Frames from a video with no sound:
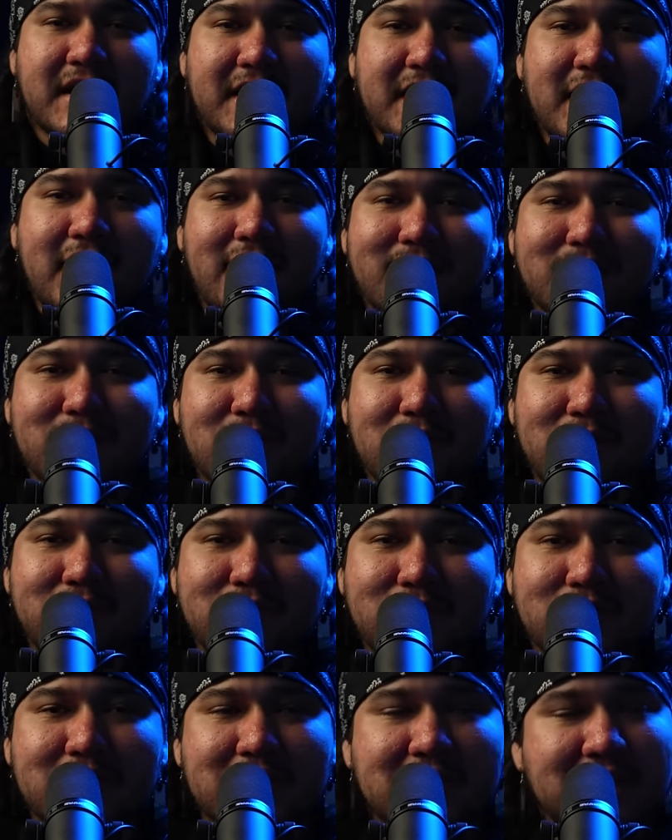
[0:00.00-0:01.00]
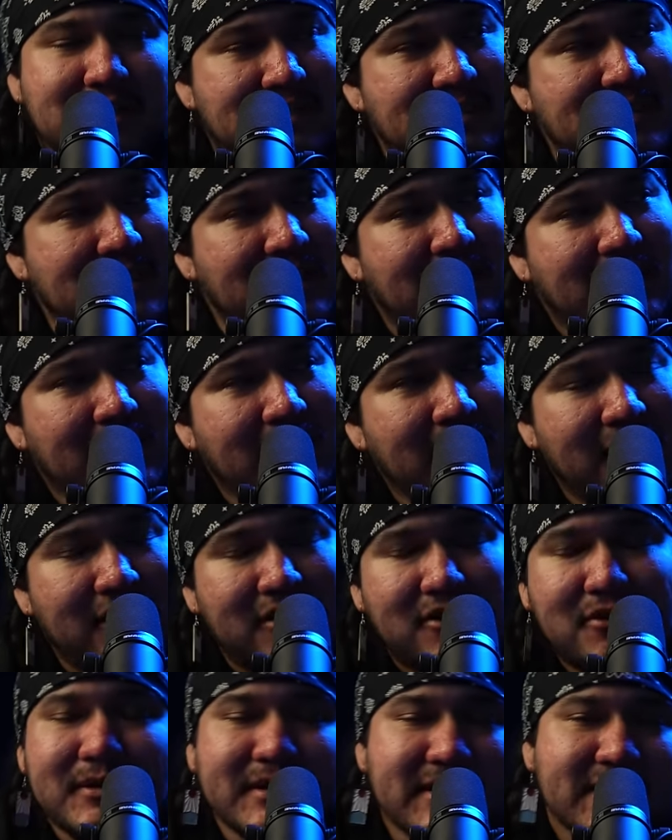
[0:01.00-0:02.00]
I got before he said, I don't
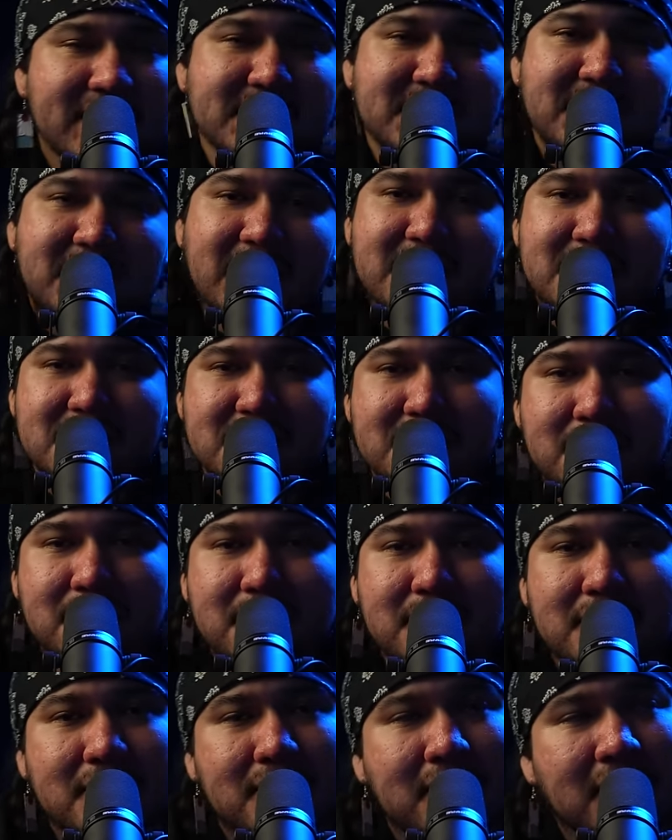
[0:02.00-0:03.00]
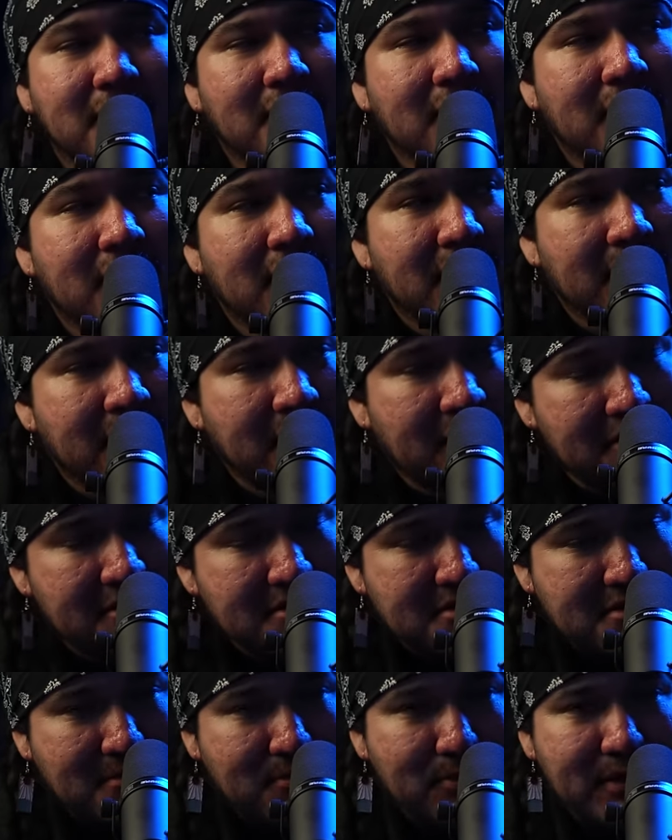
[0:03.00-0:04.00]
know what this guy's doing.
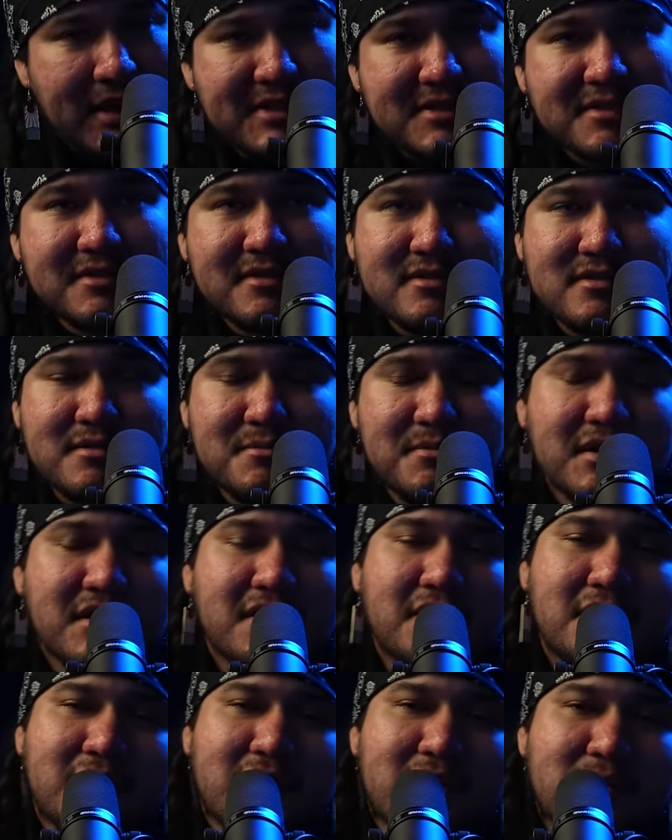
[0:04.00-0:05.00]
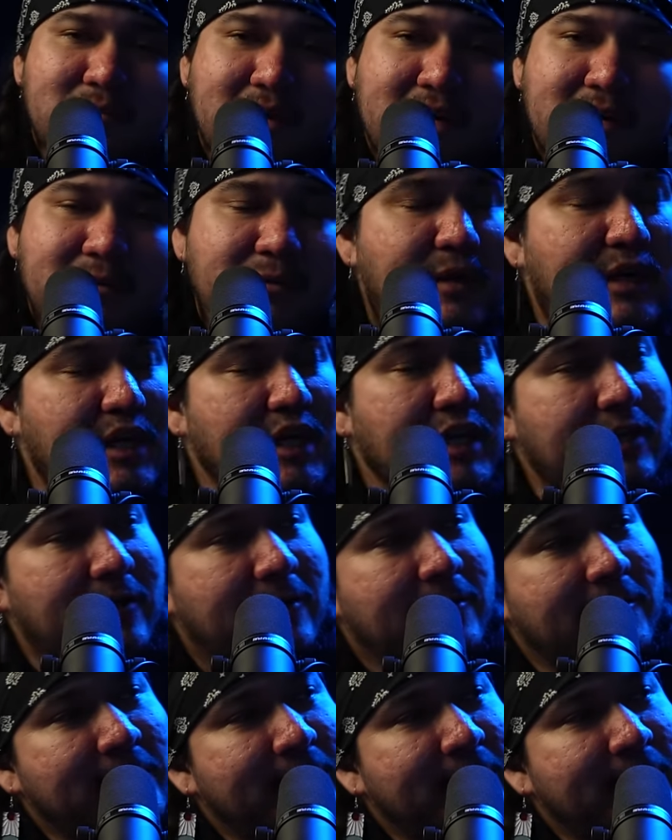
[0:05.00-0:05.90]
Here's your blessings. I'm gonna go on my way.